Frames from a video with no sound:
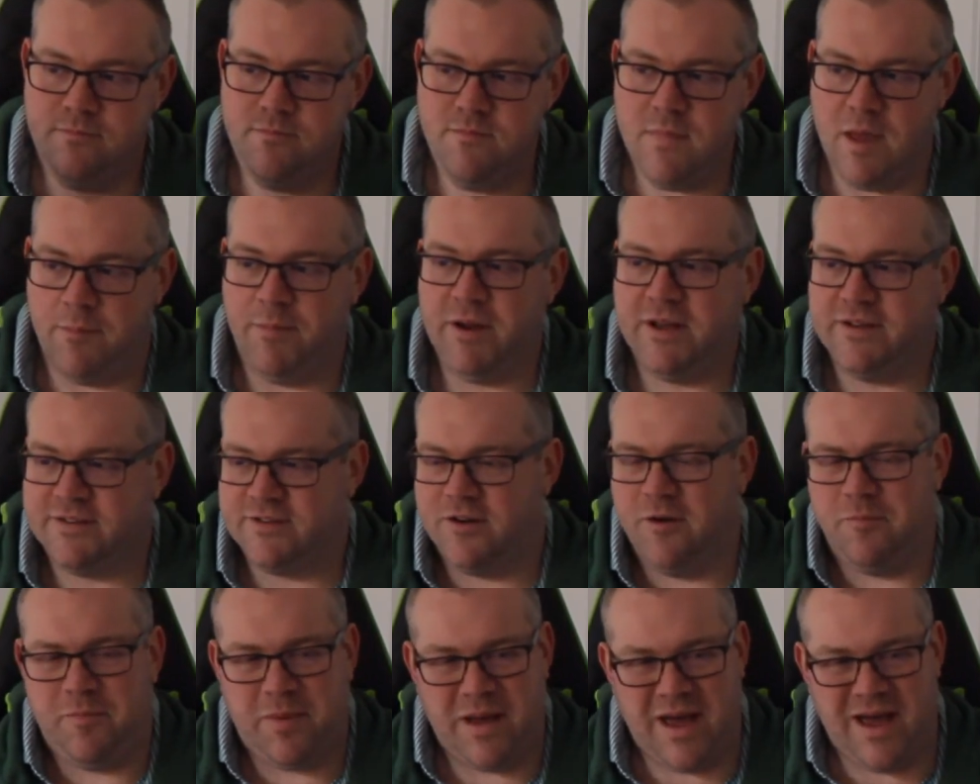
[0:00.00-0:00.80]
because I've
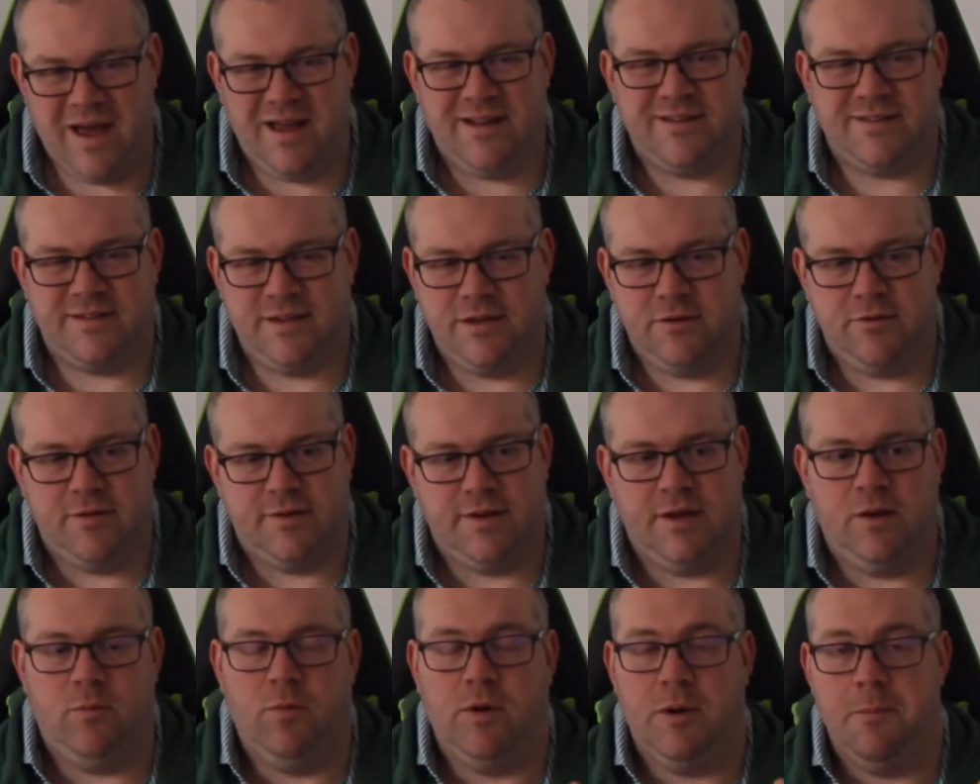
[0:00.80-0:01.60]
got parts here, I
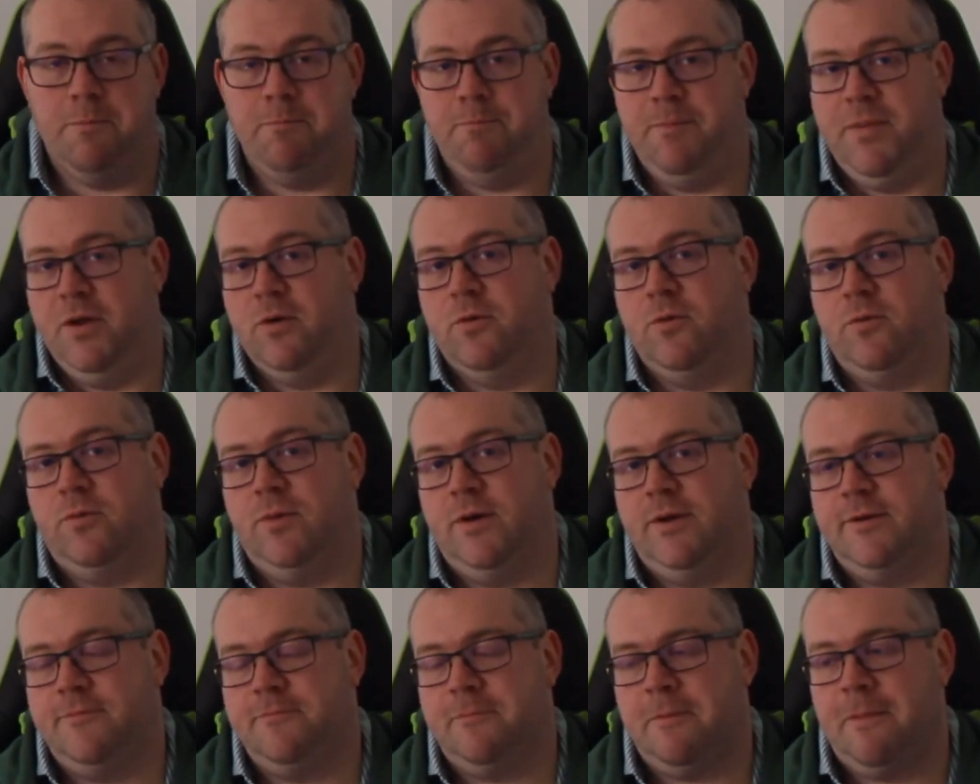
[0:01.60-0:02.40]
think I want to build
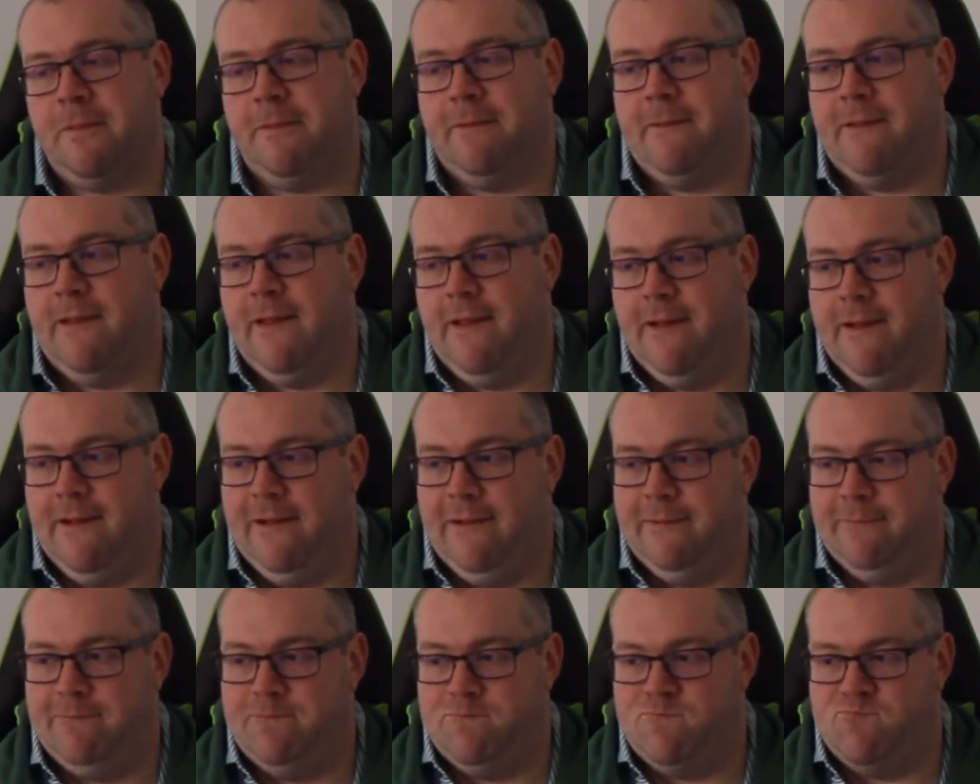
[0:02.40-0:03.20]
one
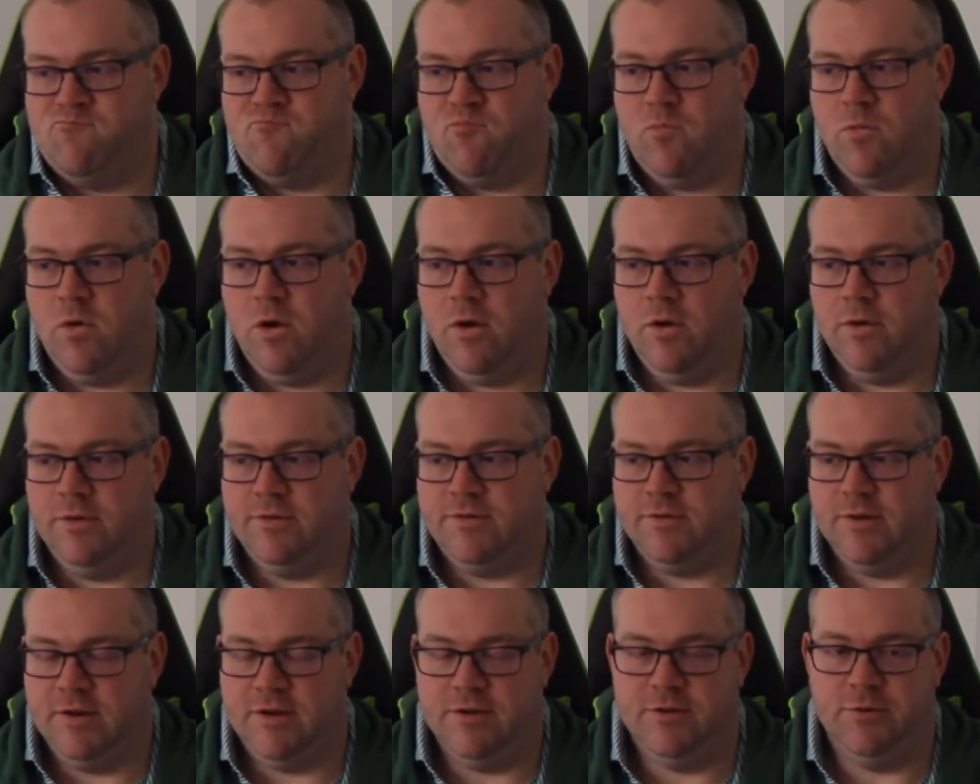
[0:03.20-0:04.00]

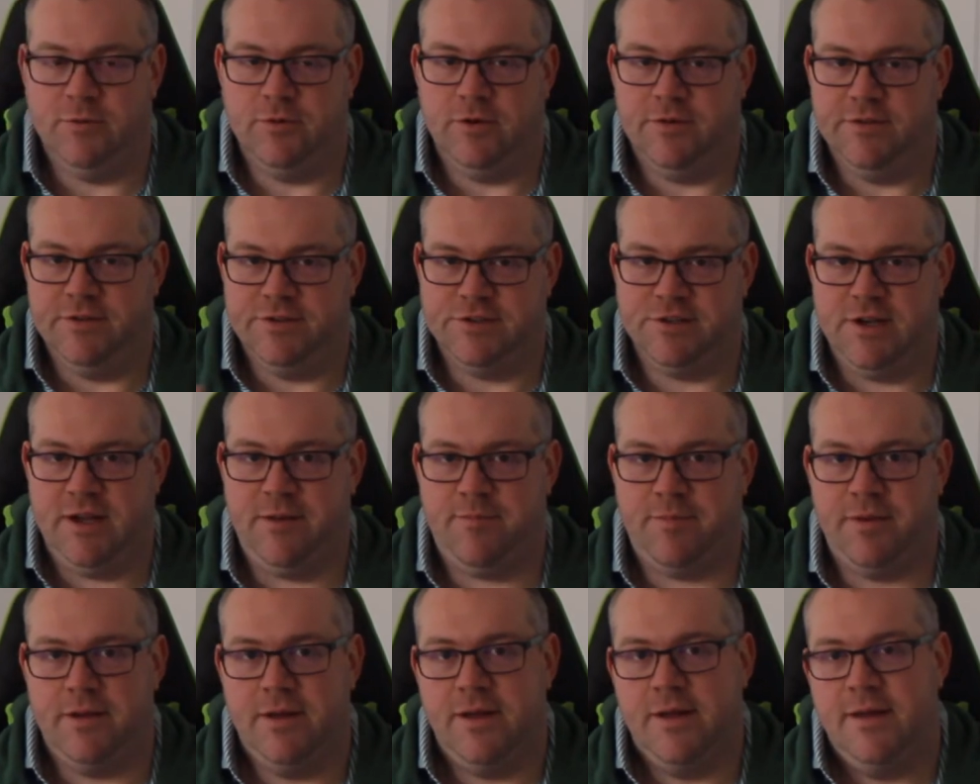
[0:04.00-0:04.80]
so I can do it on the
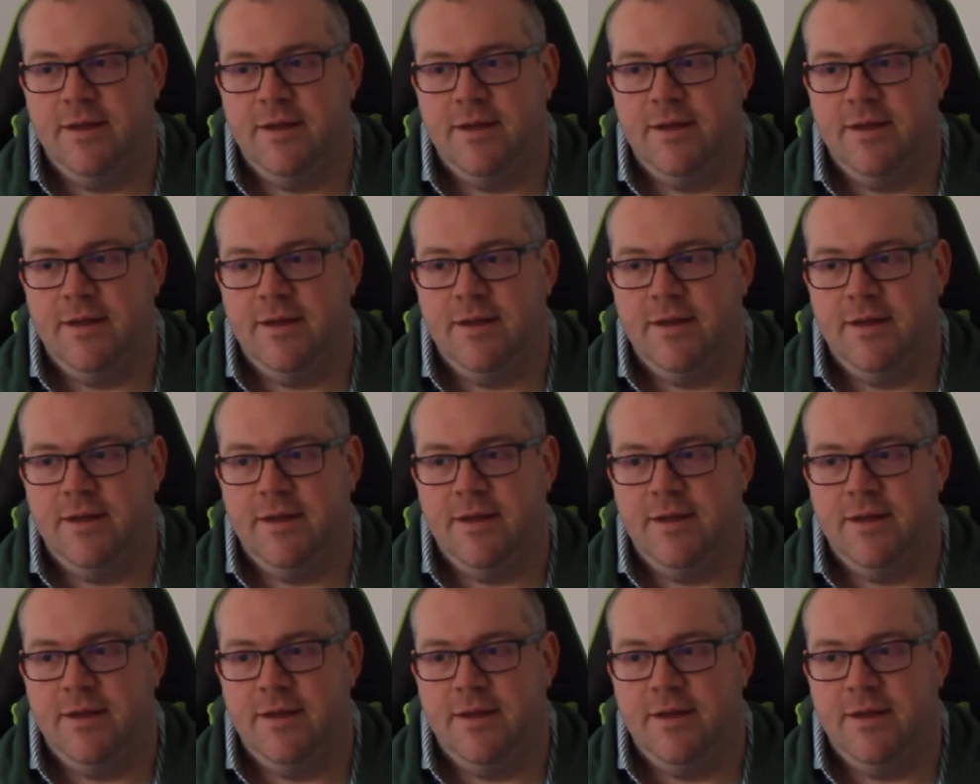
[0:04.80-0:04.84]
cheap,